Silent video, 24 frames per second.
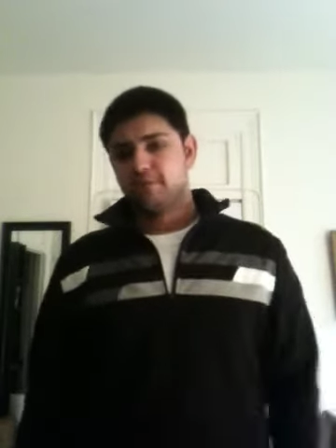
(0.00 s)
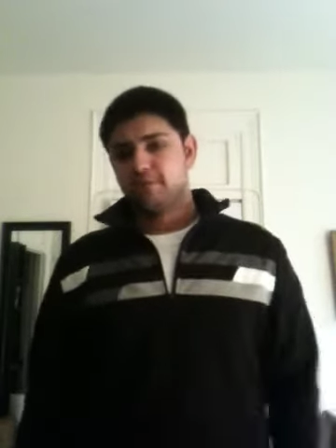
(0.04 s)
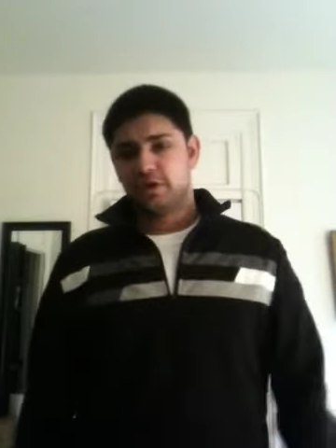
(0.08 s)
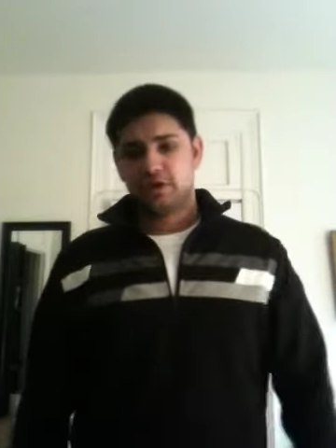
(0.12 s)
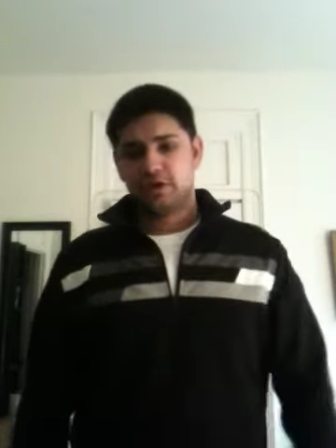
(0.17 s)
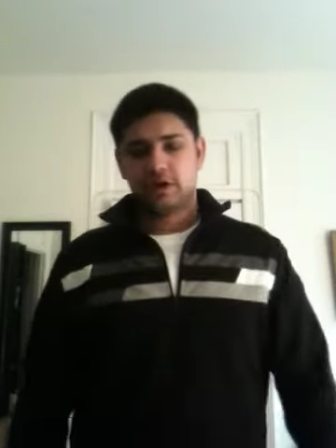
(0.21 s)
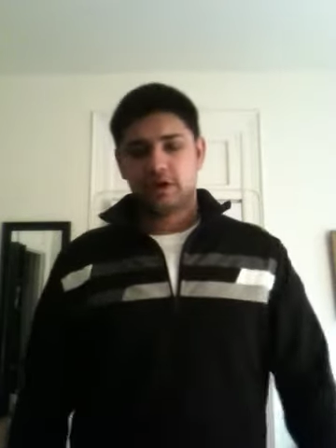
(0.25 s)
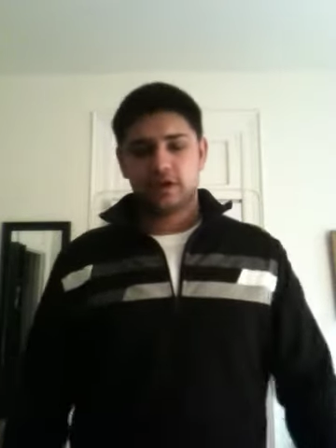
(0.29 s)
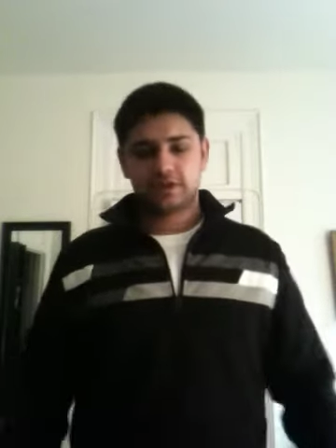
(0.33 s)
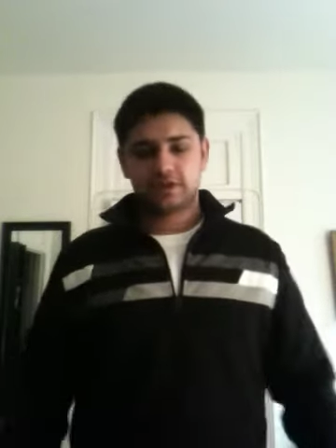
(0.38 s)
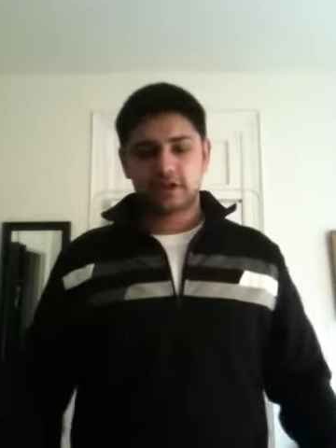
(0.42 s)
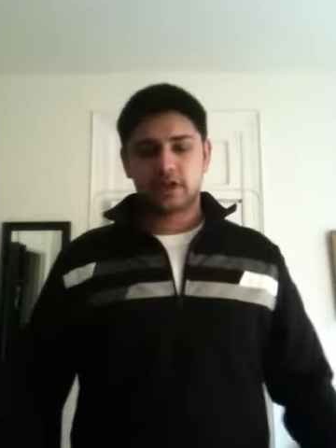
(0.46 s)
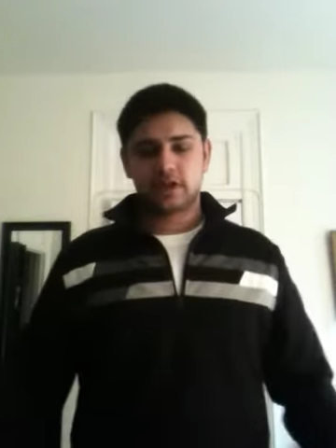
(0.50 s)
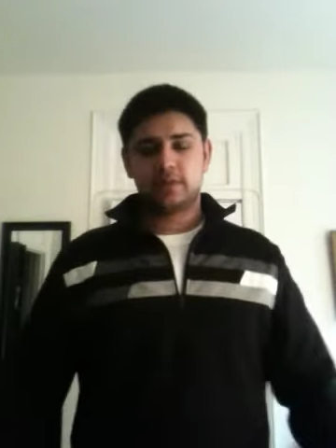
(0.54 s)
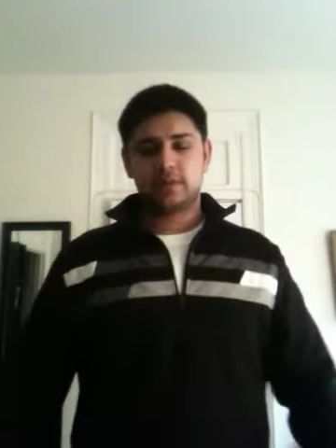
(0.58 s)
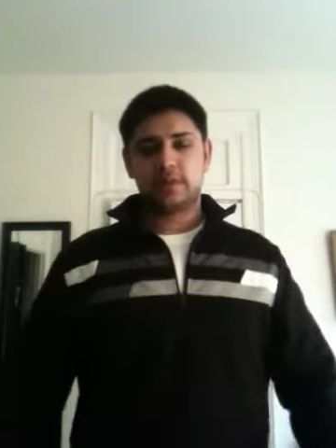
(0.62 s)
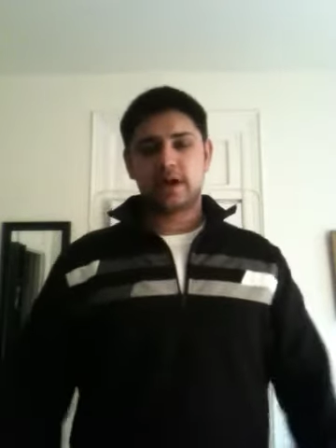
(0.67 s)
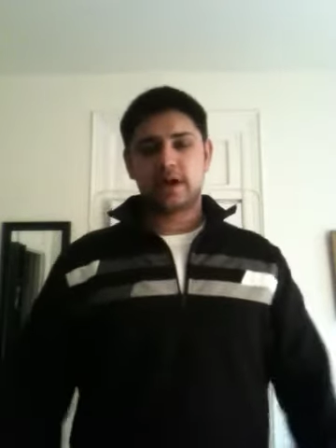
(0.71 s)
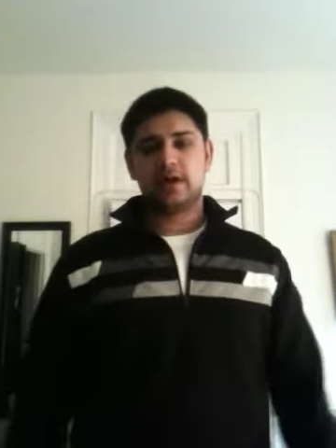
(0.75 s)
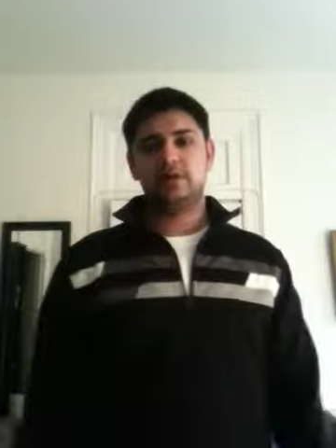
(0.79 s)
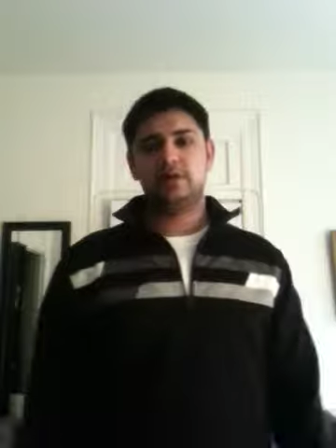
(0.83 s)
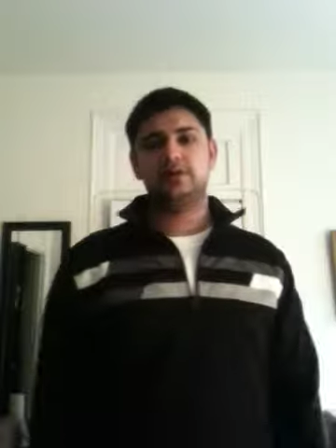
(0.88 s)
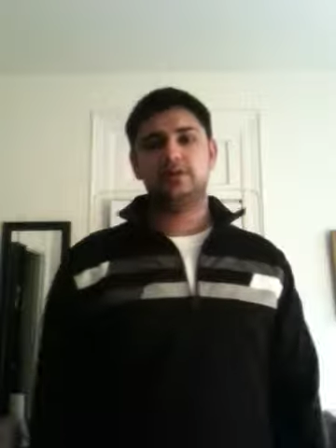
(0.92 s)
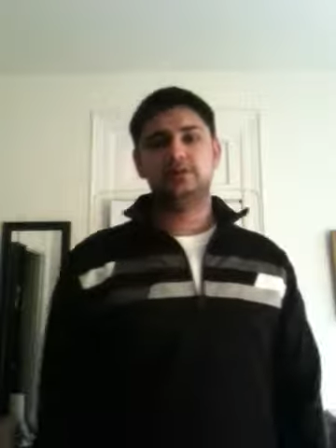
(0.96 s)
you know, it's all
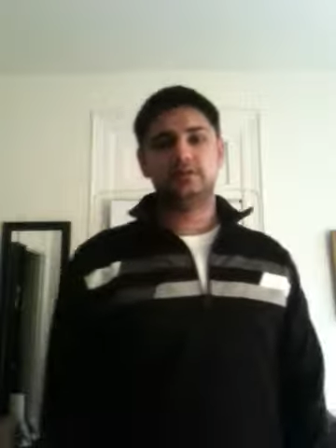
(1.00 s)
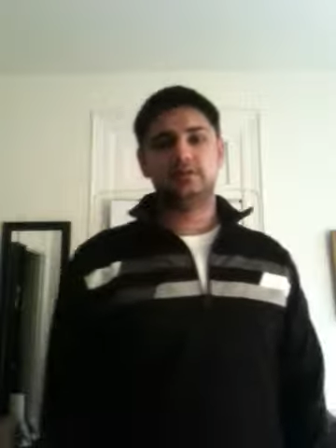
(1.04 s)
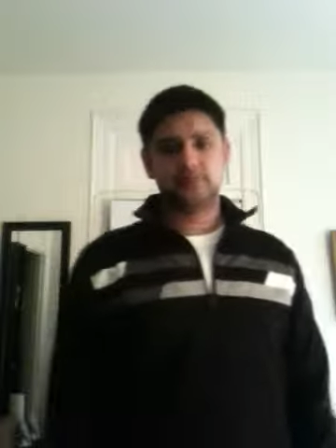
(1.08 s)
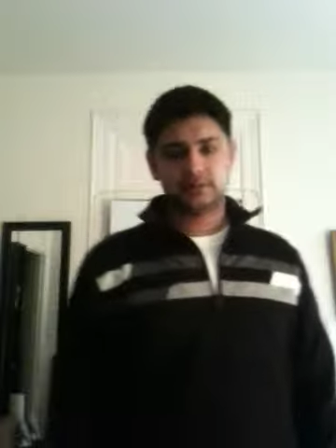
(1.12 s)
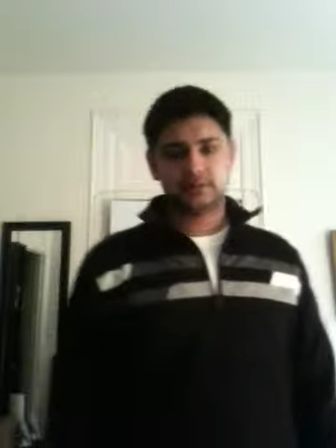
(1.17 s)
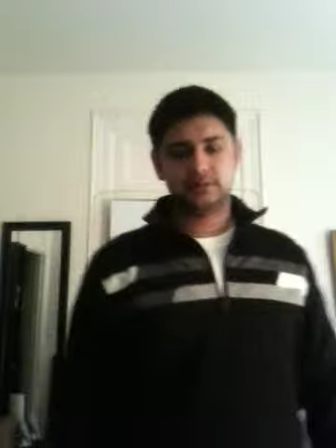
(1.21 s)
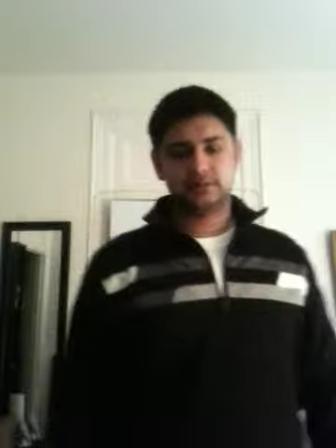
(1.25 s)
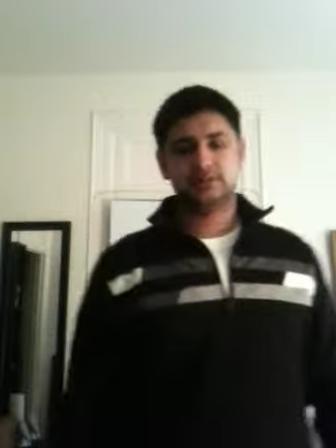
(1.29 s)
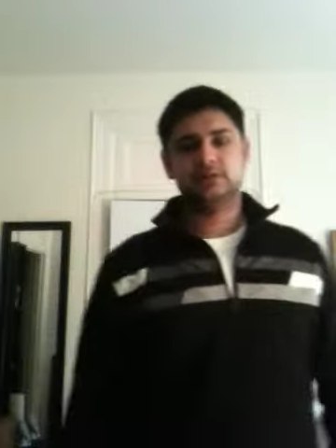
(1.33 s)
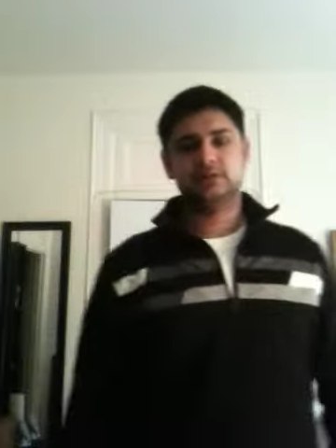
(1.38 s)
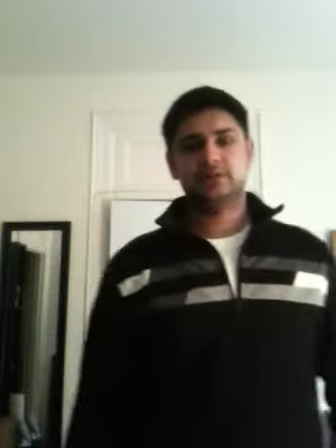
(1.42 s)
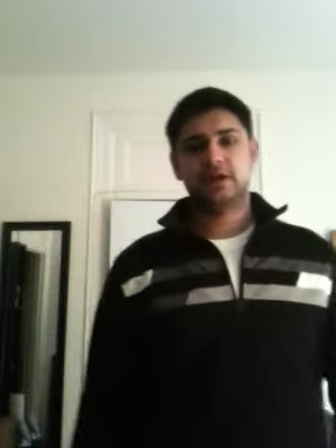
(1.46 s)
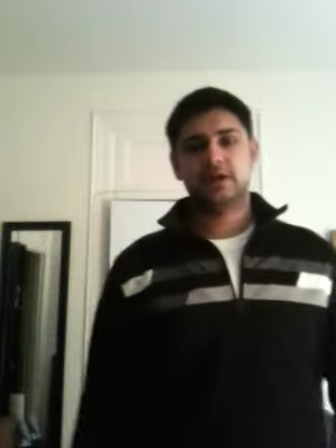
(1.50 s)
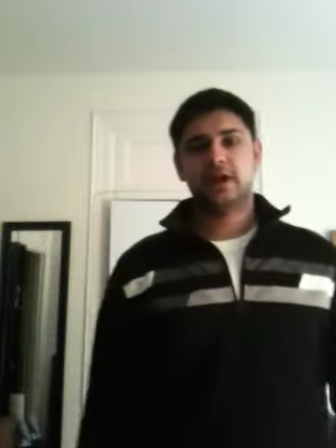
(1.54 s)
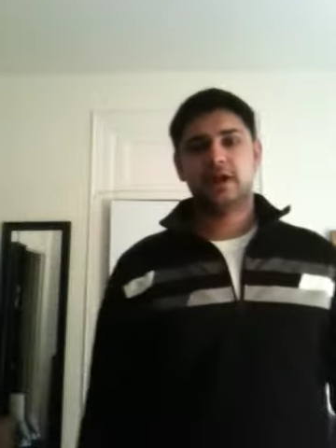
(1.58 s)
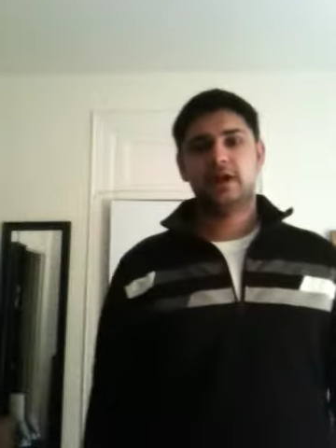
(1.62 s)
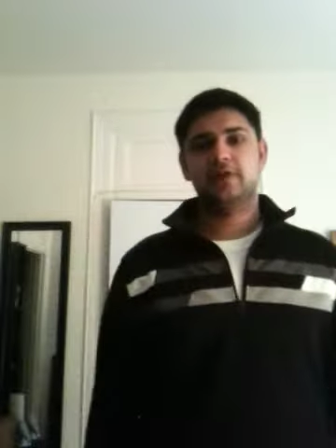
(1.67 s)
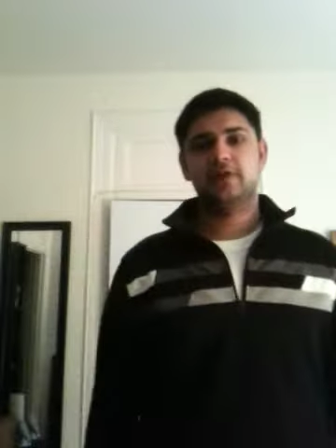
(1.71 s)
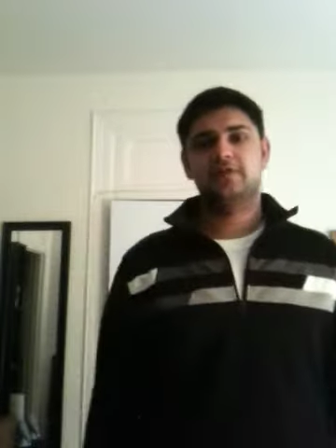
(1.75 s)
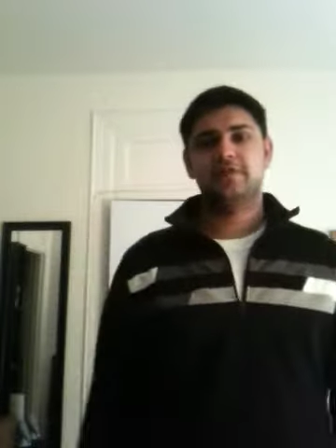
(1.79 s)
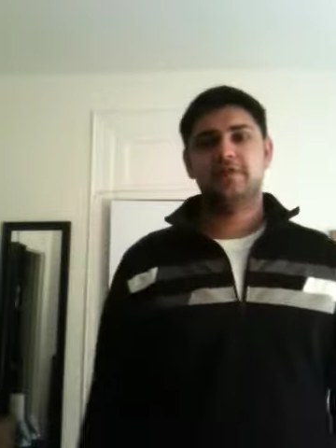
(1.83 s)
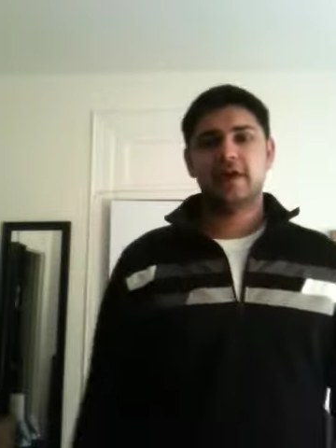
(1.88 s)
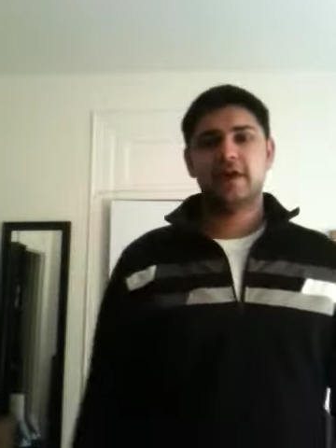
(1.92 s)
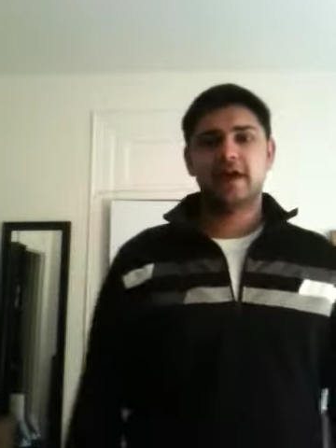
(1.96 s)
about
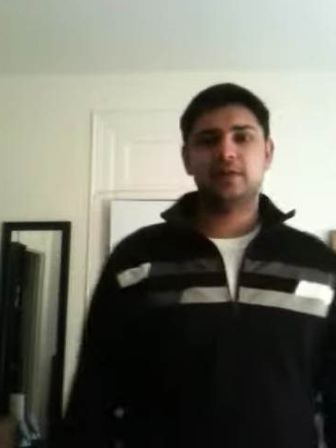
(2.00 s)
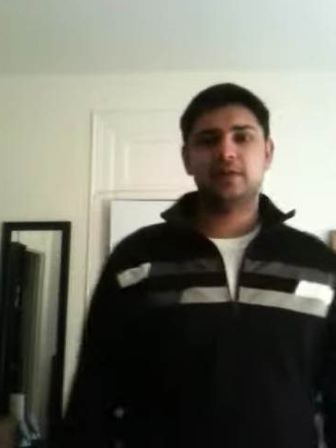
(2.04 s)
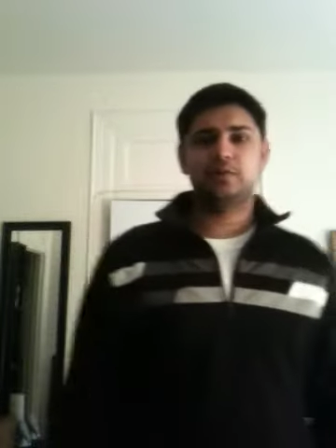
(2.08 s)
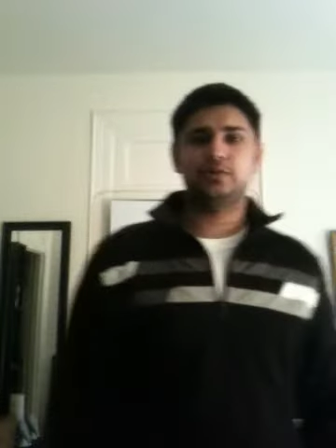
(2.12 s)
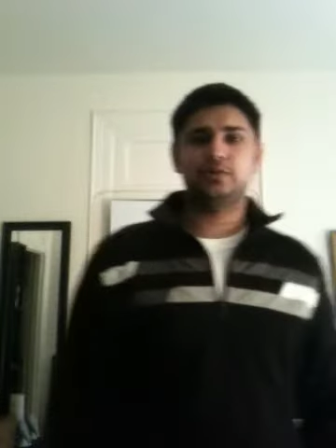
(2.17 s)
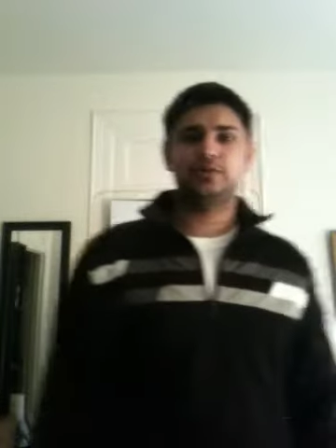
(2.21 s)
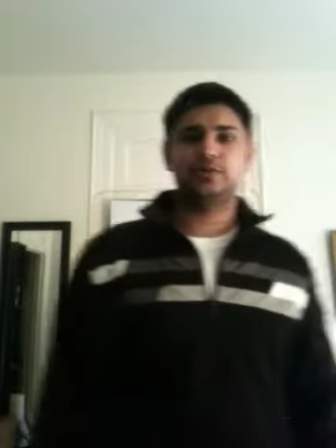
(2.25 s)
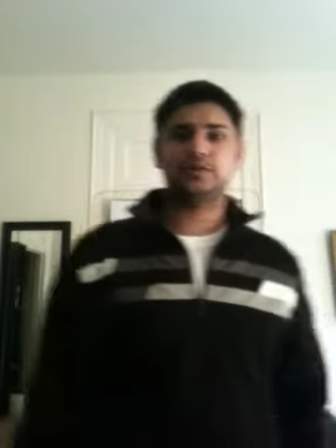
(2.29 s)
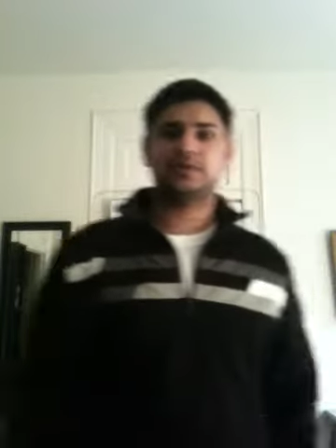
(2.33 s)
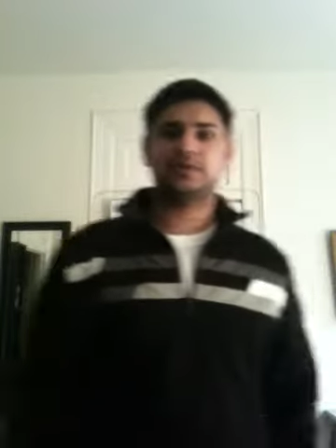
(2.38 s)
caring for animals,